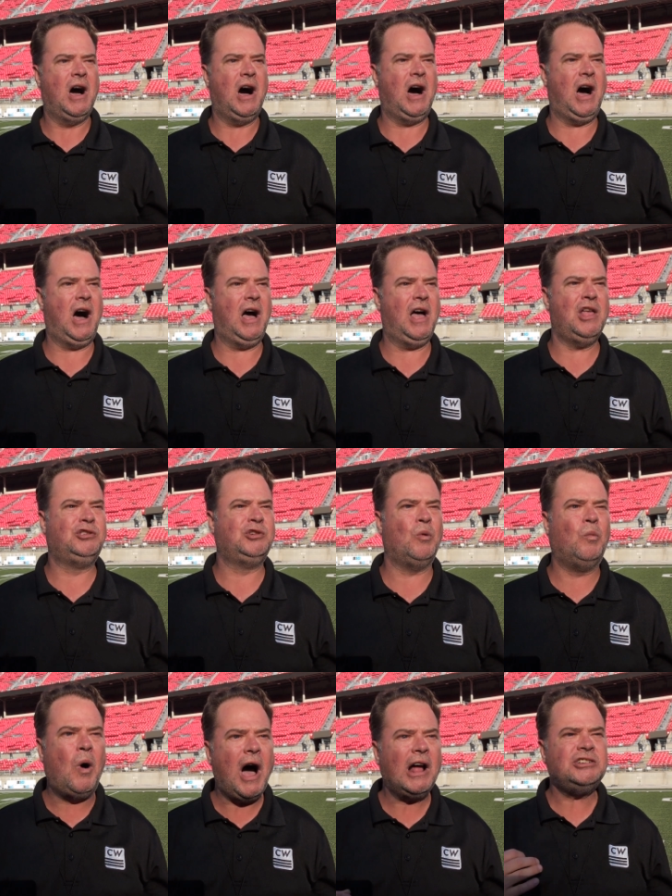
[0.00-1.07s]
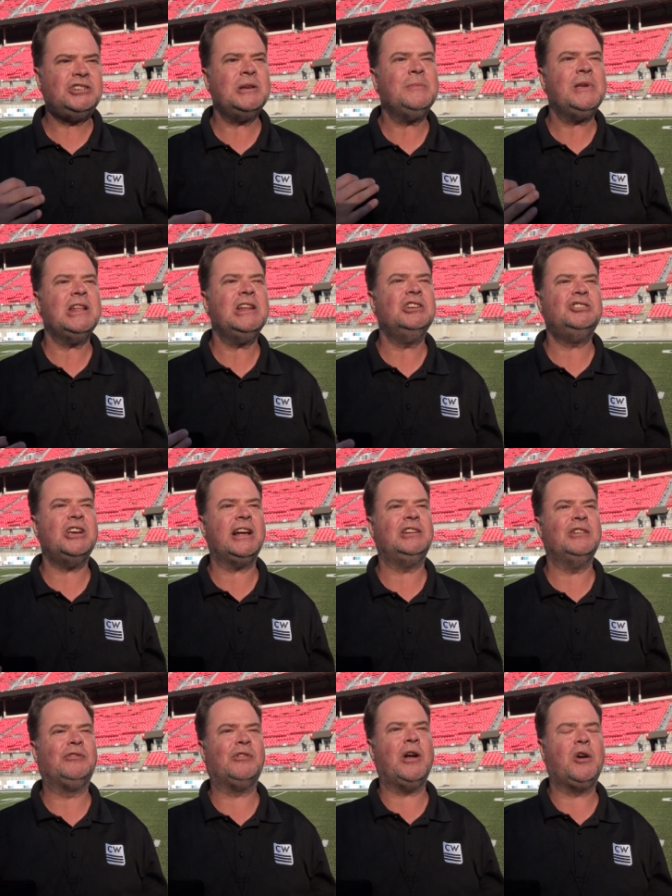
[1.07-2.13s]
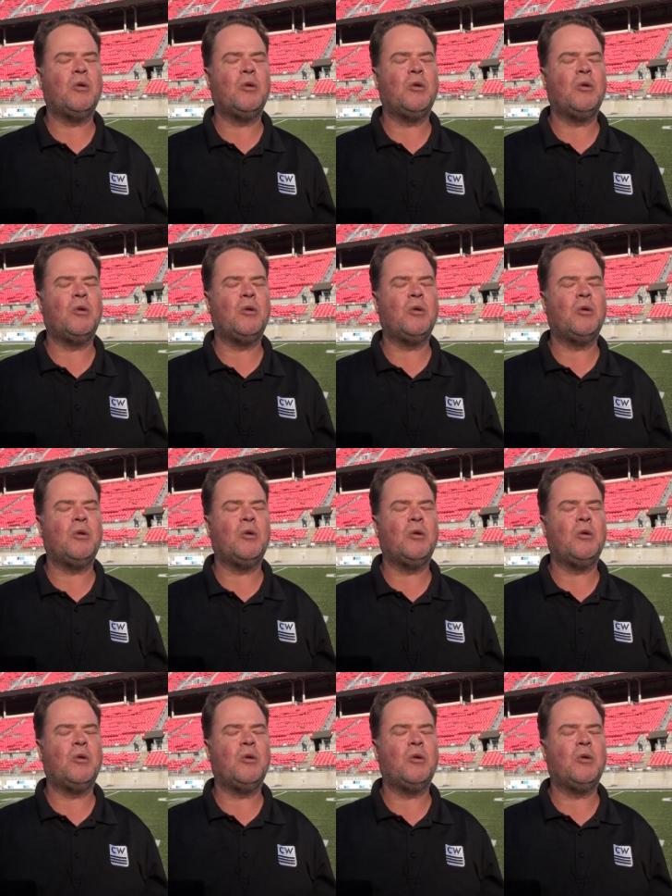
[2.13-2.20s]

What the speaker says: To watch him get ejected for a